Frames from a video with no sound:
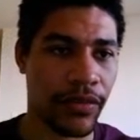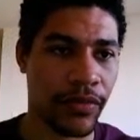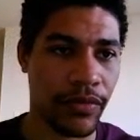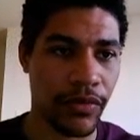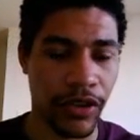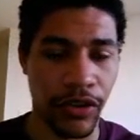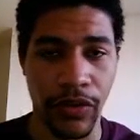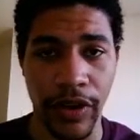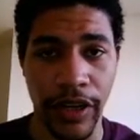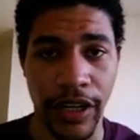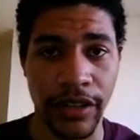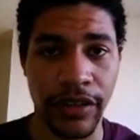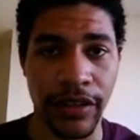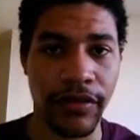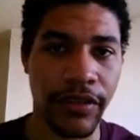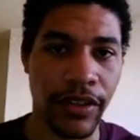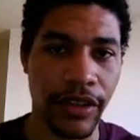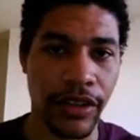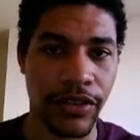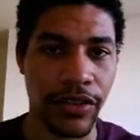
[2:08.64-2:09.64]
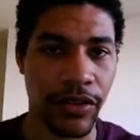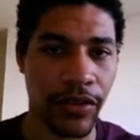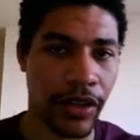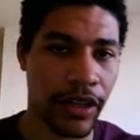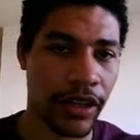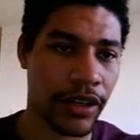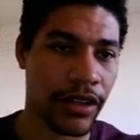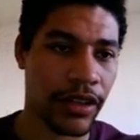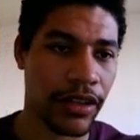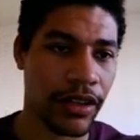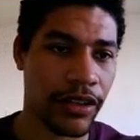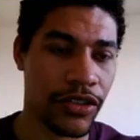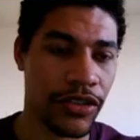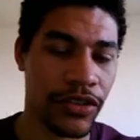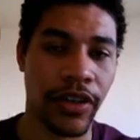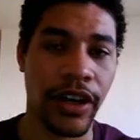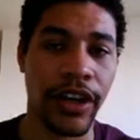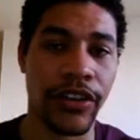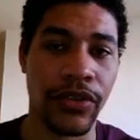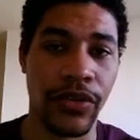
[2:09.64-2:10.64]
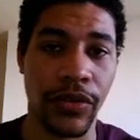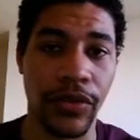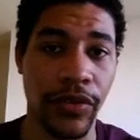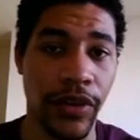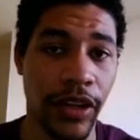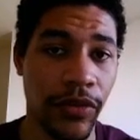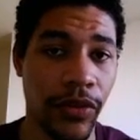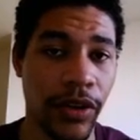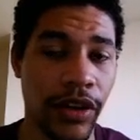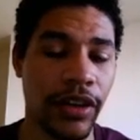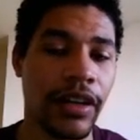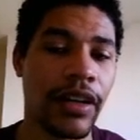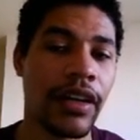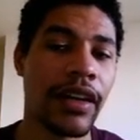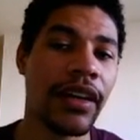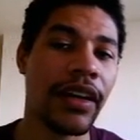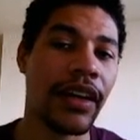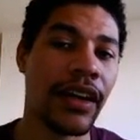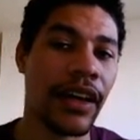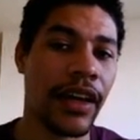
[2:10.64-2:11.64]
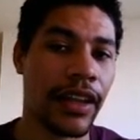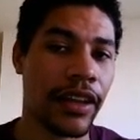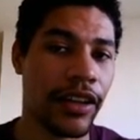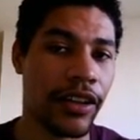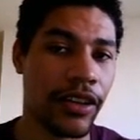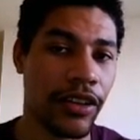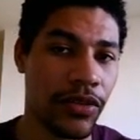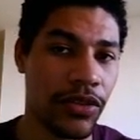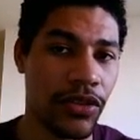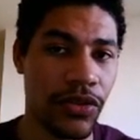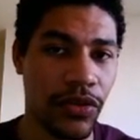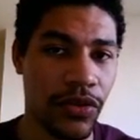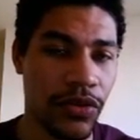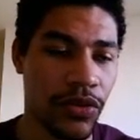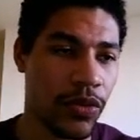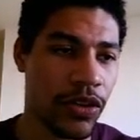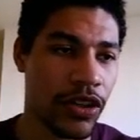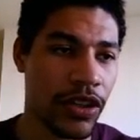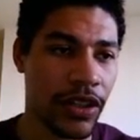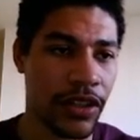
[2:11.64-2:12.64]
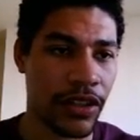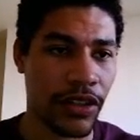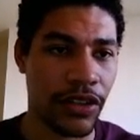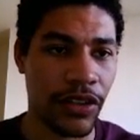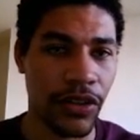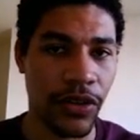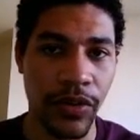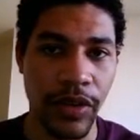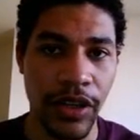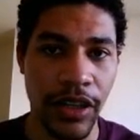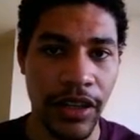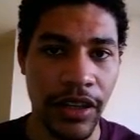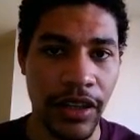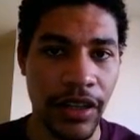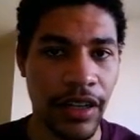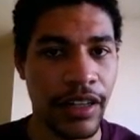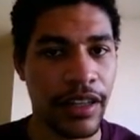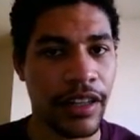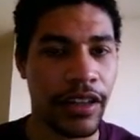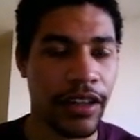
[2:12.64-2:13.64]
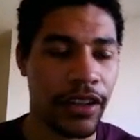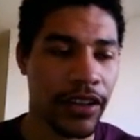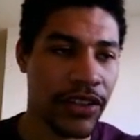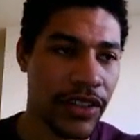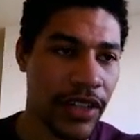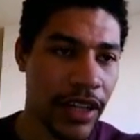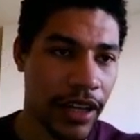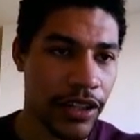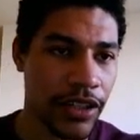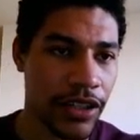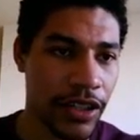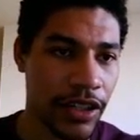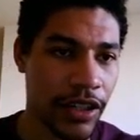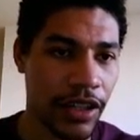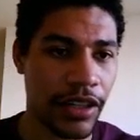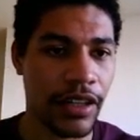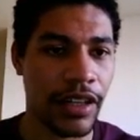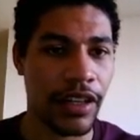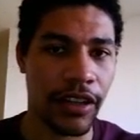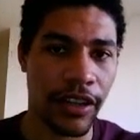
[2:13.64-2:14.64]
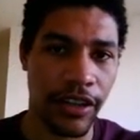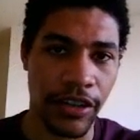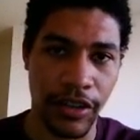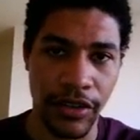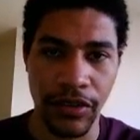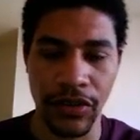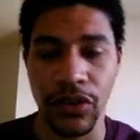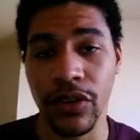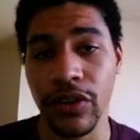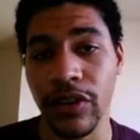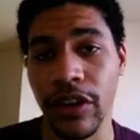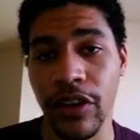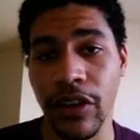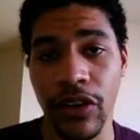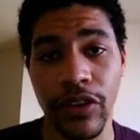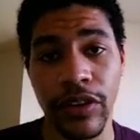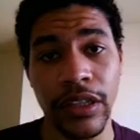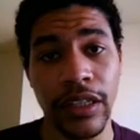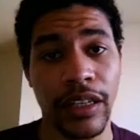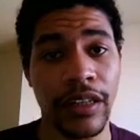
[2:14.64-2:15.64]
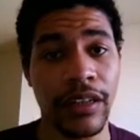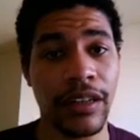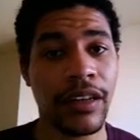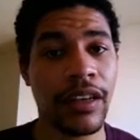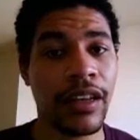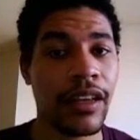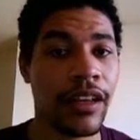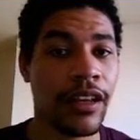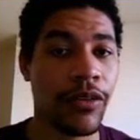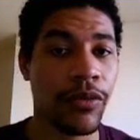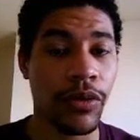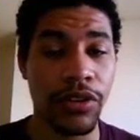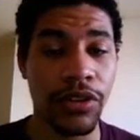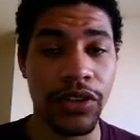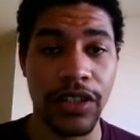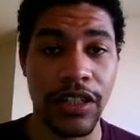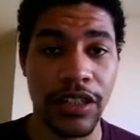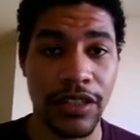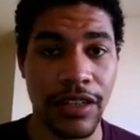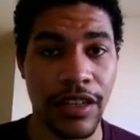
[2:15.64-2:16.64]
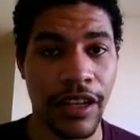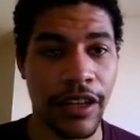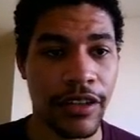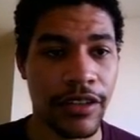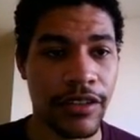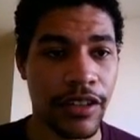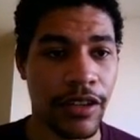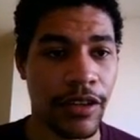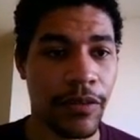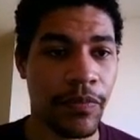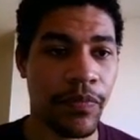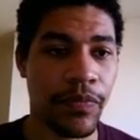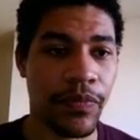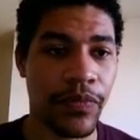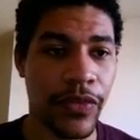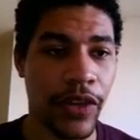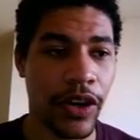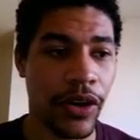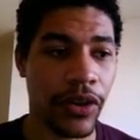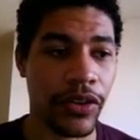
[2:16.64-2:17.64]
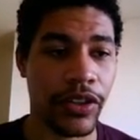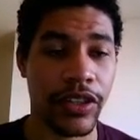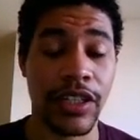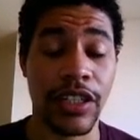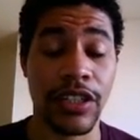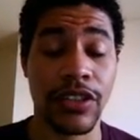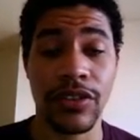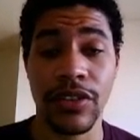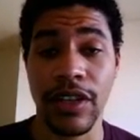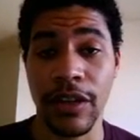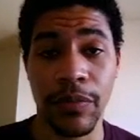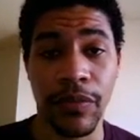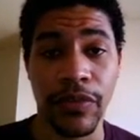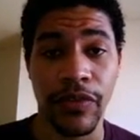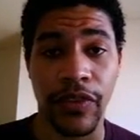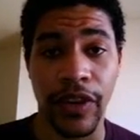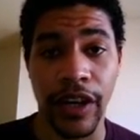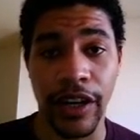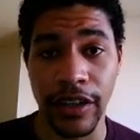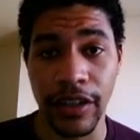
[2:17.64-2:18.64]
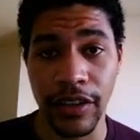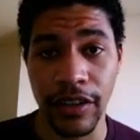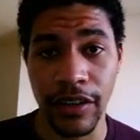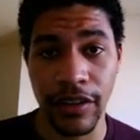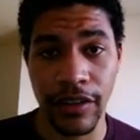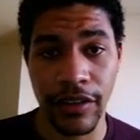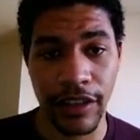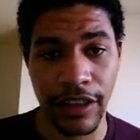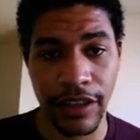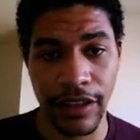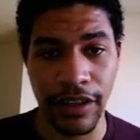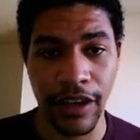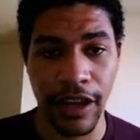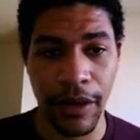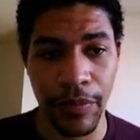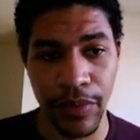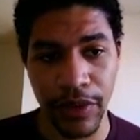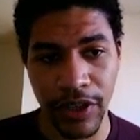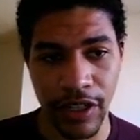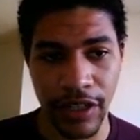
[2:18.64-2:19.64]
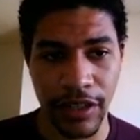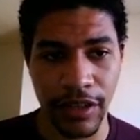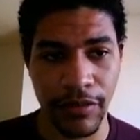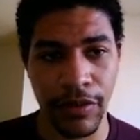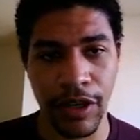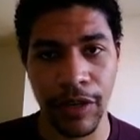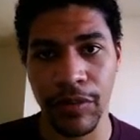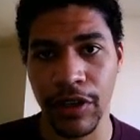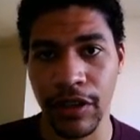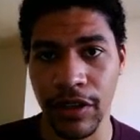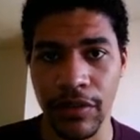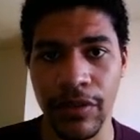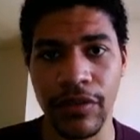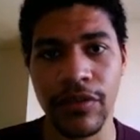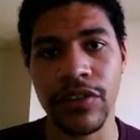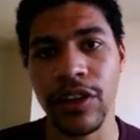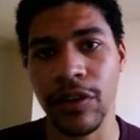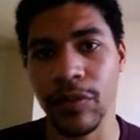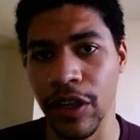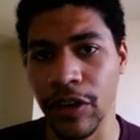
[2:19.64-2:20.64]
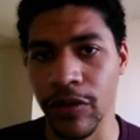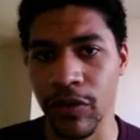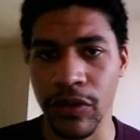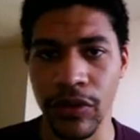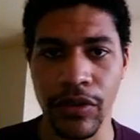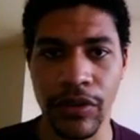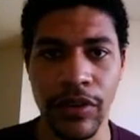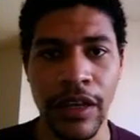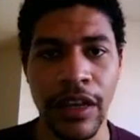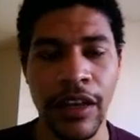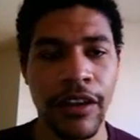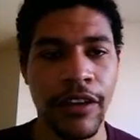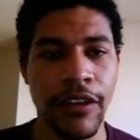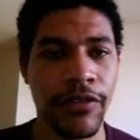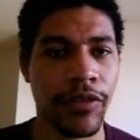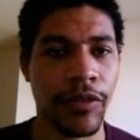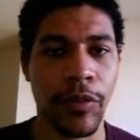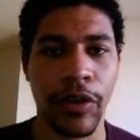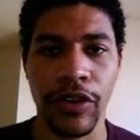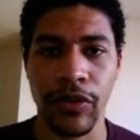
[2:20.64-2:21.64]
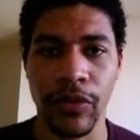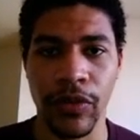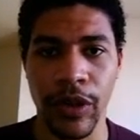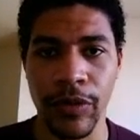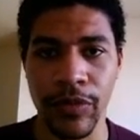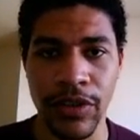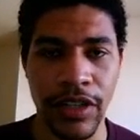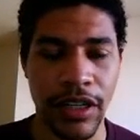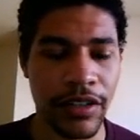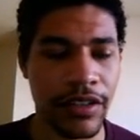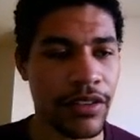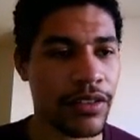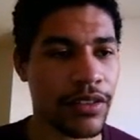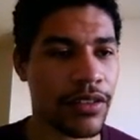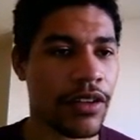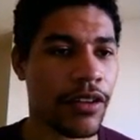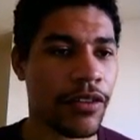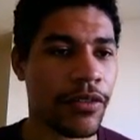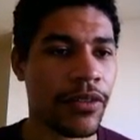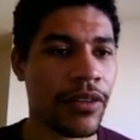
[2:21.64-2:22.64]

grade, and so like junior high school grade 1, and then you choose what unit and then the section, and then you can look at all the worksheets that all the teachers had provided in the company, and maybe some that were from other websites and stuff.